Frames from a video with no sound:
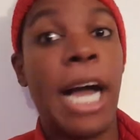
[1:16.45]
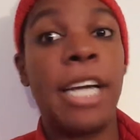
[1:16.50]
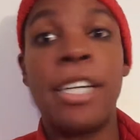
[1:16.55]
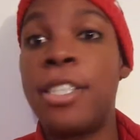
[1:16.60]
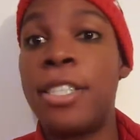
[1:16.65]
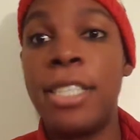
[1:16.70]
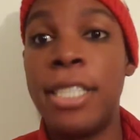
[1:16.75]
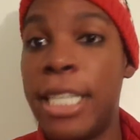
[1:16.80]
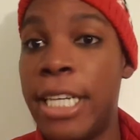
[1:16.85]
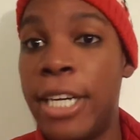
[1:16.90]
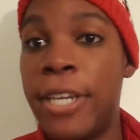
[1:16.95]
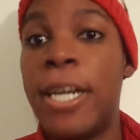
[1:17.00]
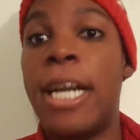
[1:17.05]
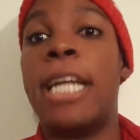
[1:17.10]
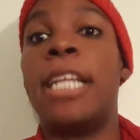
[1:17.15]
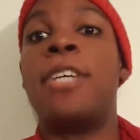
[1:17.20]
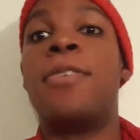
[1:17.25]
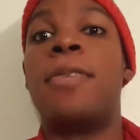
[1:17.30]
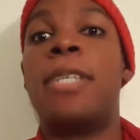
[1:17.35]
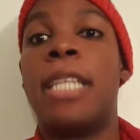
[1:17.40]
I couldn't hear
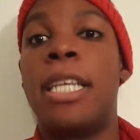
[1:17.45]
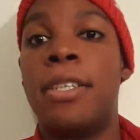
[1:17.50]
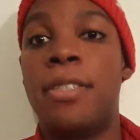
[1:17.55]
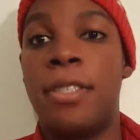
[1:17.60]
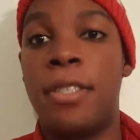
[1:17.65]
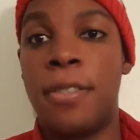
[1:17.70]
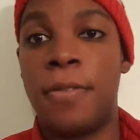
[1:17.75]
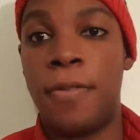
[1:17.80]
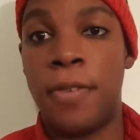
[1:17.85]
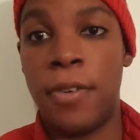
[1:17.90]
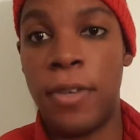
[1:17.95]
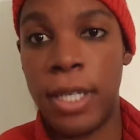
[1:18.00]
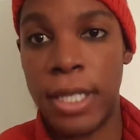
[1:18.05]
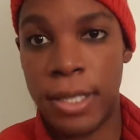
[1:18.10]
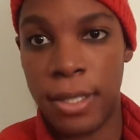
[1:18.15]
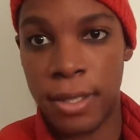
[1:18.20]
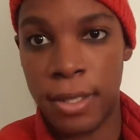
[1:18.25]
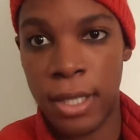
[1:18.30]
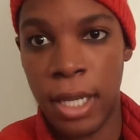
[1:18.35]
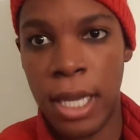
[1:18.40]
anyone else's
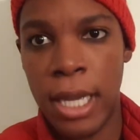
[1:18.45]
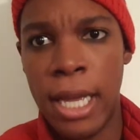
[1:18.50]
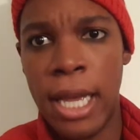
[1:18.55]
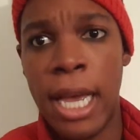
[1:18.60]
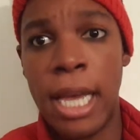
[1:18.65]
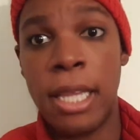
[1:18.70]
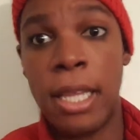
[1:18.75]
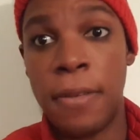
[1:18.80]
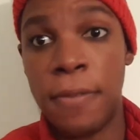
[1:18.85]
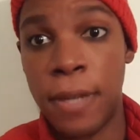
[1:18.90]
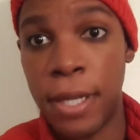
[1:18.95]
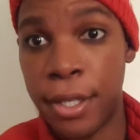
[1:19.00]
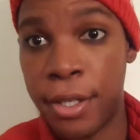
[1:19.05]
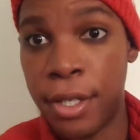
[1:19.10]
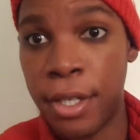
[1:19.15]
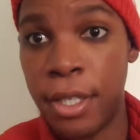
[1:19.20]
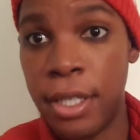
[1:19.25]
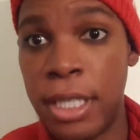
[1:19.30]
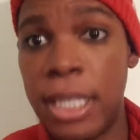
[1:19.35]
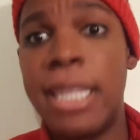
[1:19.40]
voice. And if I
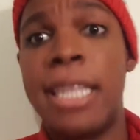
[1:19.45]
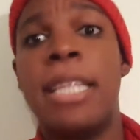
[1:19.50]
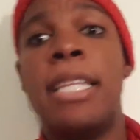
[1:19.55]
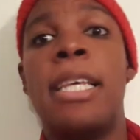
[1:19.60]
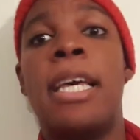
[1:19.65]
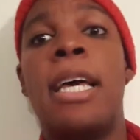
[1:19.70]
could,